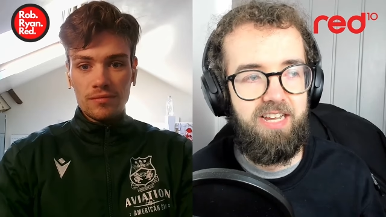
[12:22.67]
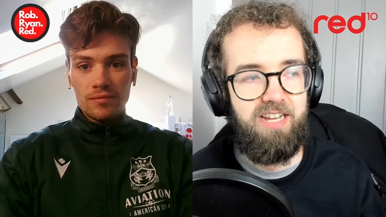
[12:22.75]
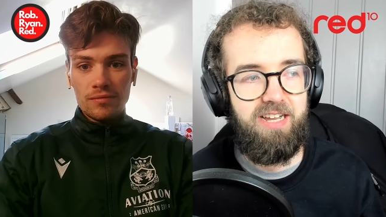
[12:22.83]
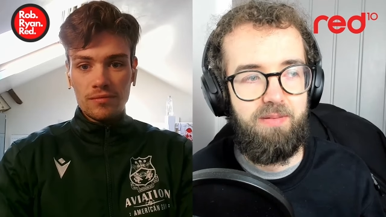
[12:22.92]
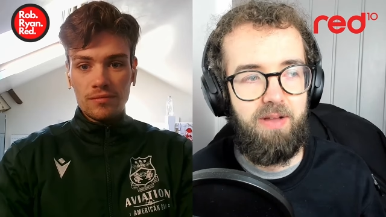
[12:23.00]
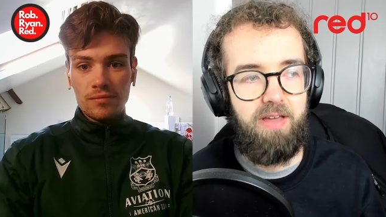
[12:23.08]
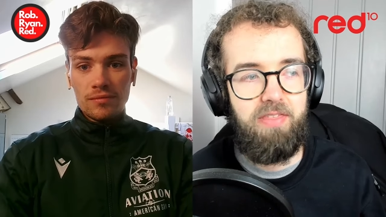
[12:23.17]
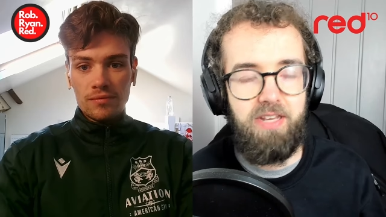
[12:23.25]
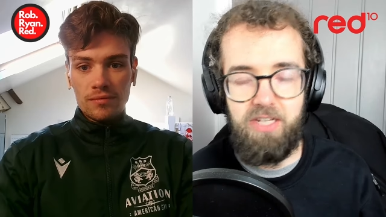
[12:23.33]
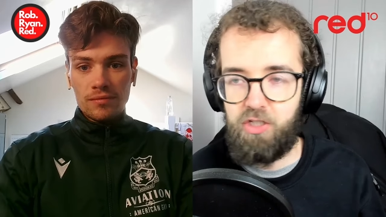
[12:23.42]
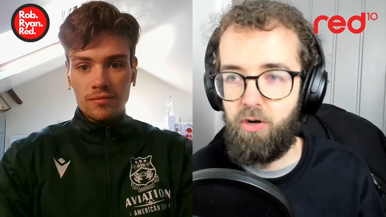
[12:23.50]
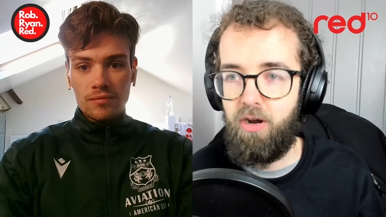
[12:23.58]
Speaker 1: um, I
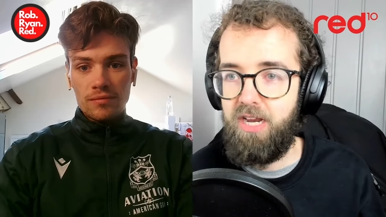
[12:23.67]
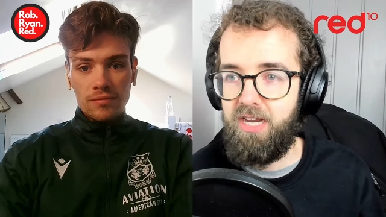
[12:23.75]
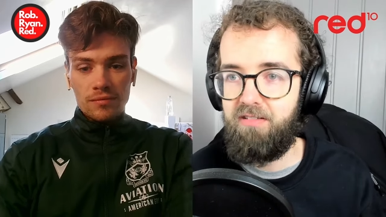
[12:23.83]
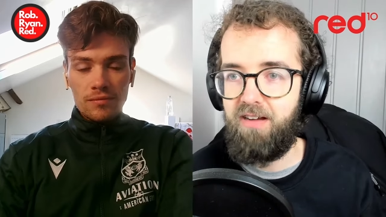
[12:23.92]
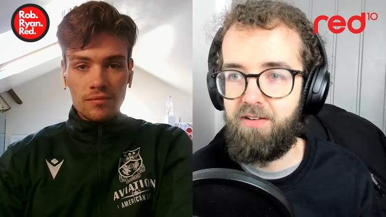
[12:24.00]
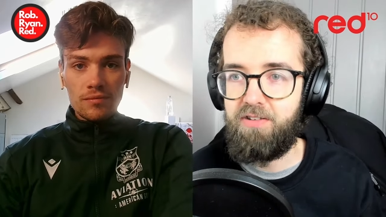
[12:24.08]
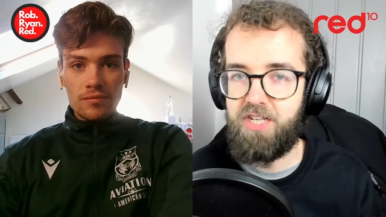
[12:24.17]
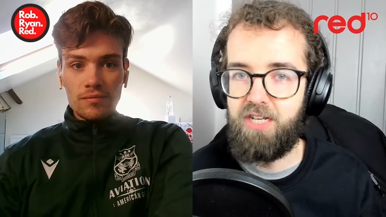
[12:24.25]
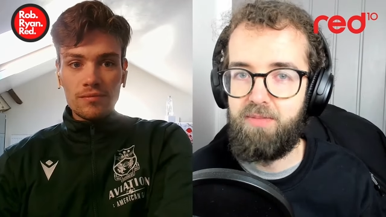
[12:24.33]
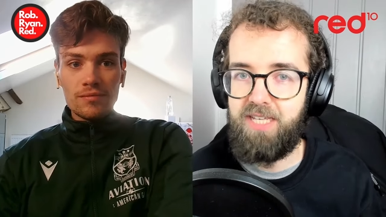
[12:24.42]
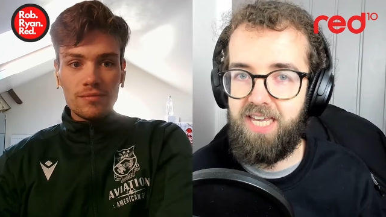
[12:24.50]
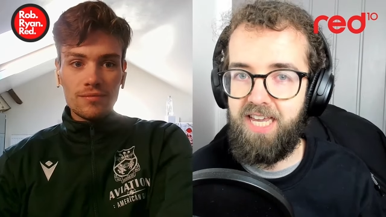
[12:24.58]
think a training ground is going
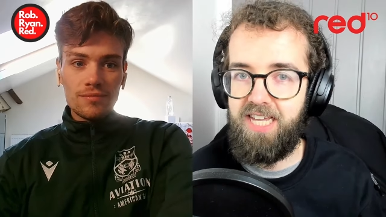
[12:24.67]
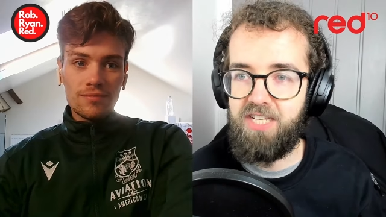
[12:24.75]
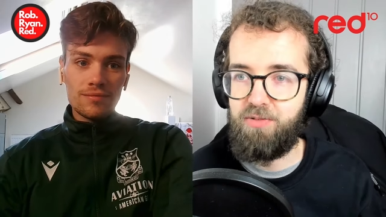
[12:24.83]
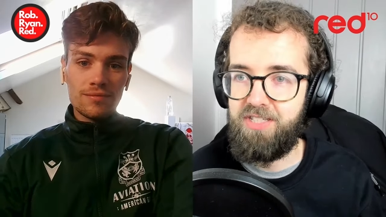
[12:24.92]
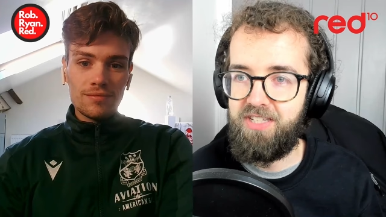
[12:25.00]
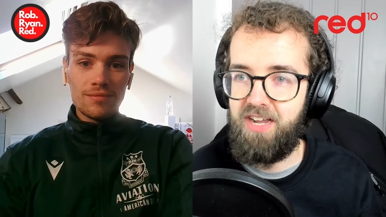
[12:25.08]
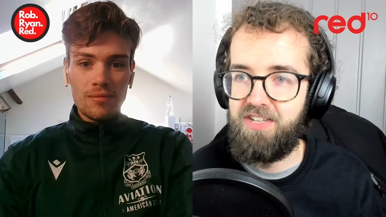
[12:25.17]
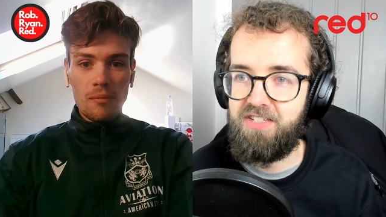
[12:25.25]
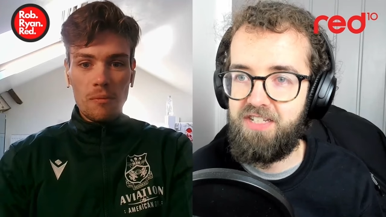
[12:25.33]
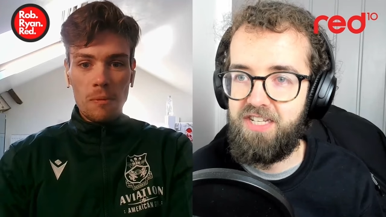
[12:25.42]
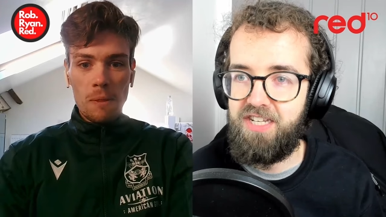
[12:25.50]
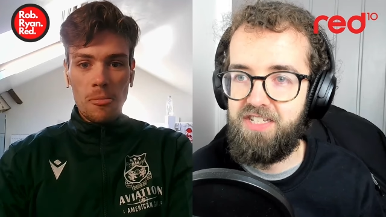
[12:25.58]
to be key to
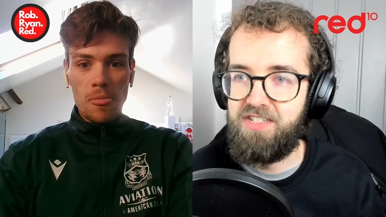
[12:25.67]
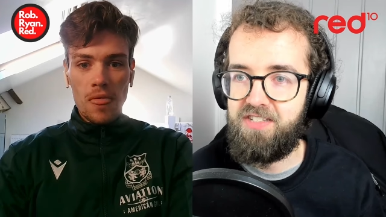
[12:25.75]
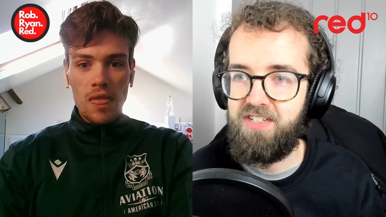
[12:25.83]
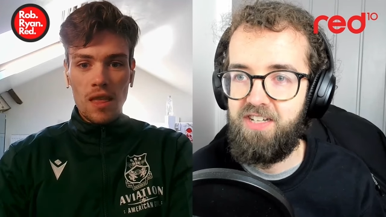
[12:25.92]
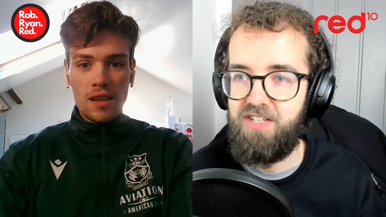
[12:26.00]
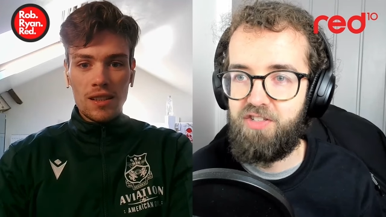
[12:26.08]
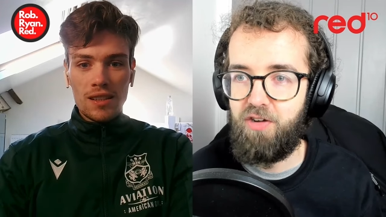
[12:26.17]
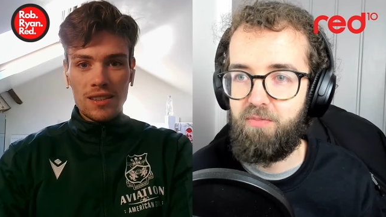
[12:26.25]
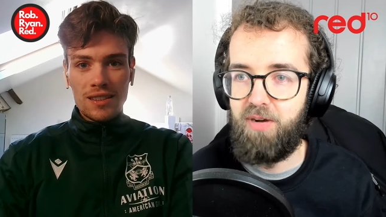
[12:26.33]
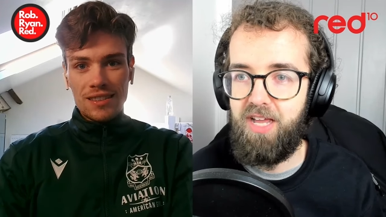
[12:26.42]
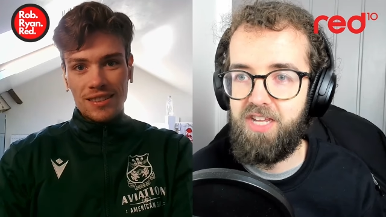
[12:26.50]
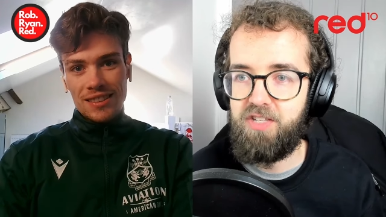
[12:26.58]
enticing these
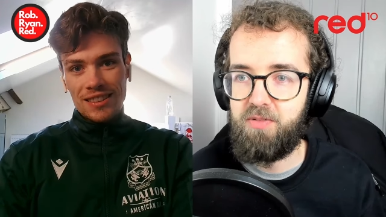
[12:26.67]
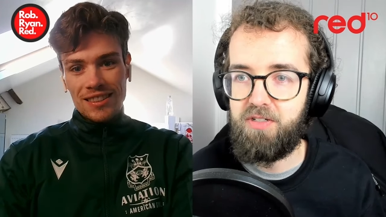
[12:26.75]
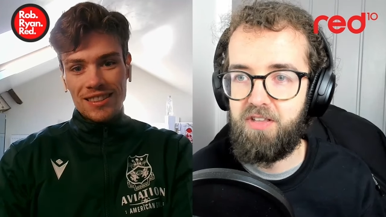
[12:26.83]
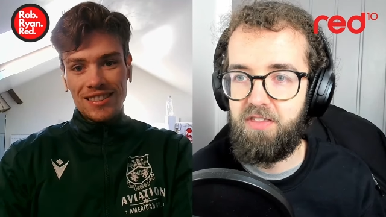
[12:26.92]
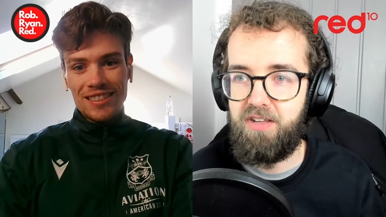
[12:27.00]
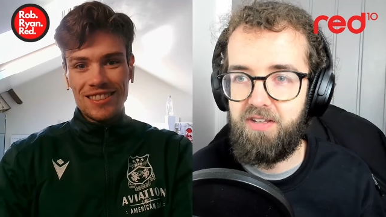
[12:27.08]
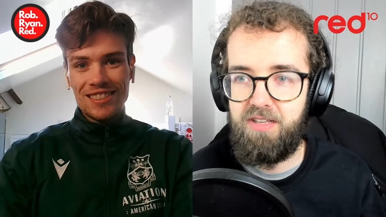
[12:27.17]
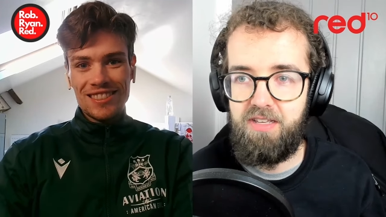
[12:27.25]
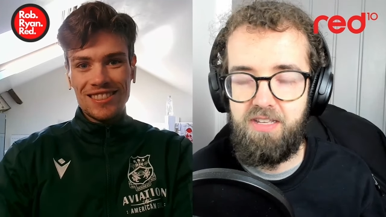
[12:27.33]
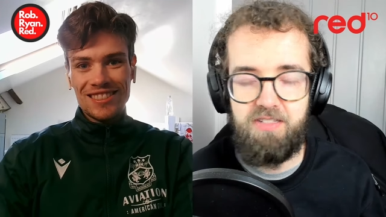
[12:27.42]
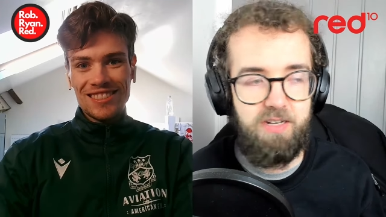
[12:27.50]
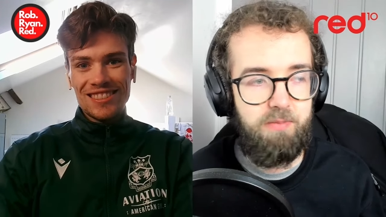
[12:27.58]
top players because I think
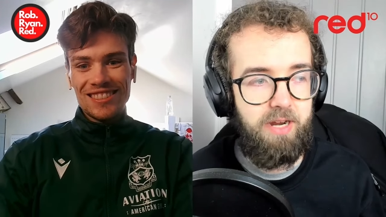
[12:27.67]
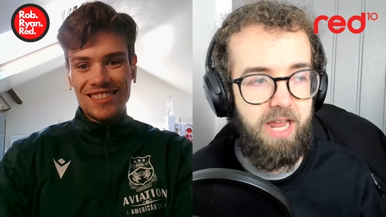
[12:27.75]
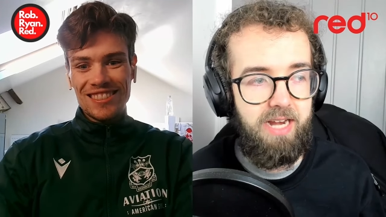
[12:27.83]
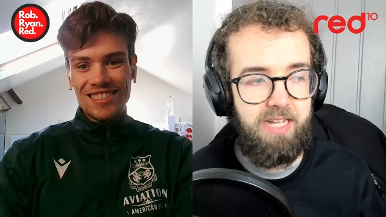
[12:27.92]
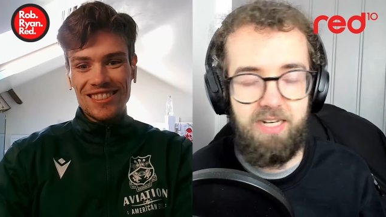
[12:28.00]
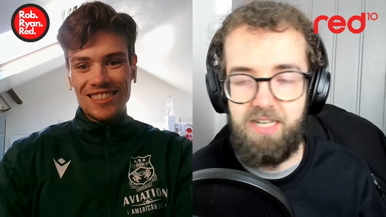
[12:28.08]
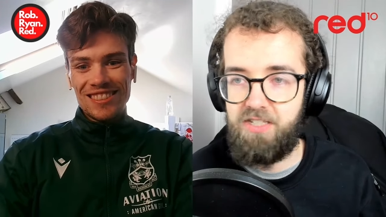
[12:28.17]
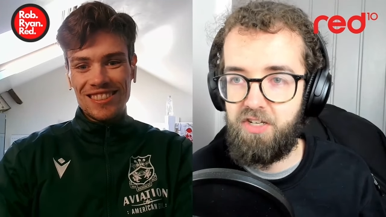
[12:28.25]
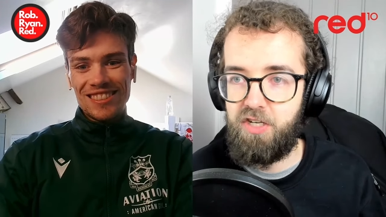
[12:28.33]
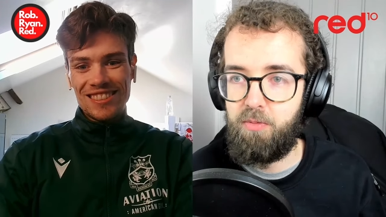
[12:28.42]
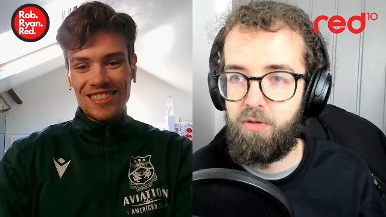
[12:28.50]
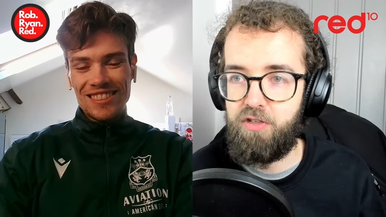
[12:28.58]
he said when Elliot Lee
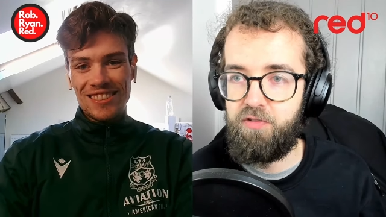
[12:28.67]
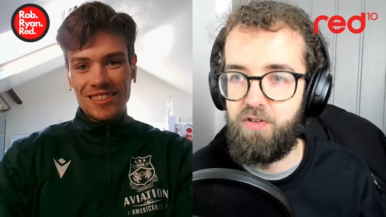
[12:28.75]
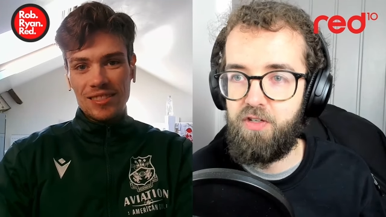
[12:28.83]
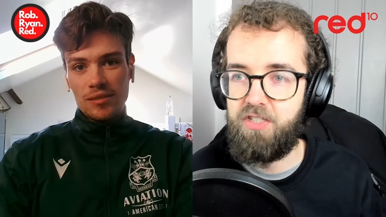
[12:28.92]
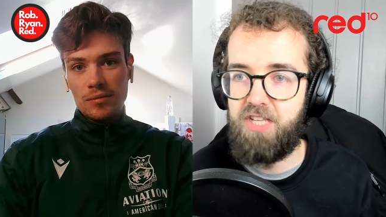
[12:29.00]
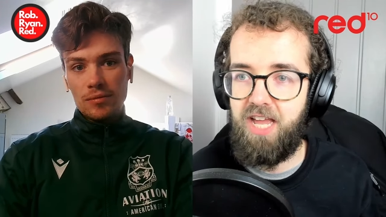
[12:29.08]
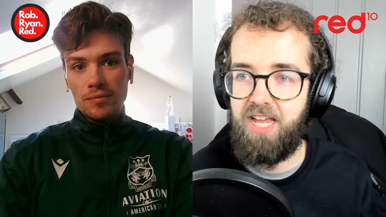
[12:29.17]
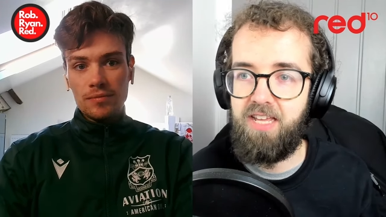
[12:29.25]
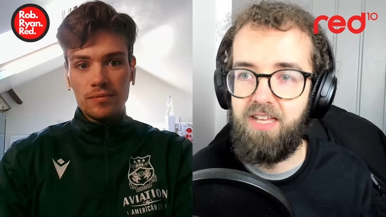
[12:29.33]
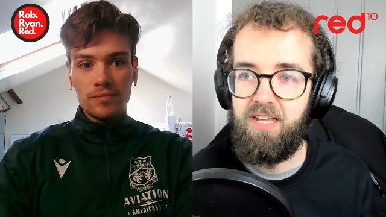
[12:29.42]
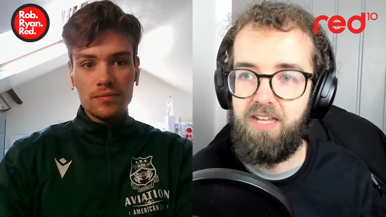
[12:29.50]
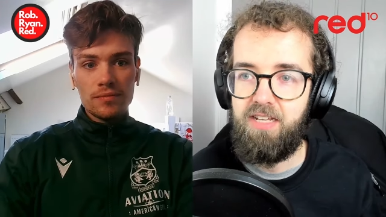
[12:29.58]
turned up on his first
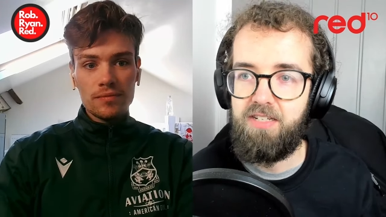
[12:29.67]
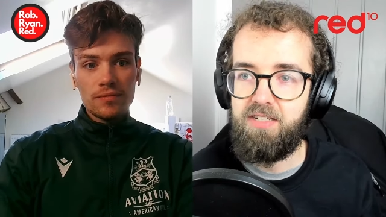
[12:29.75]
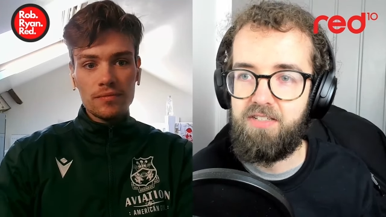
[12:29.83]
day to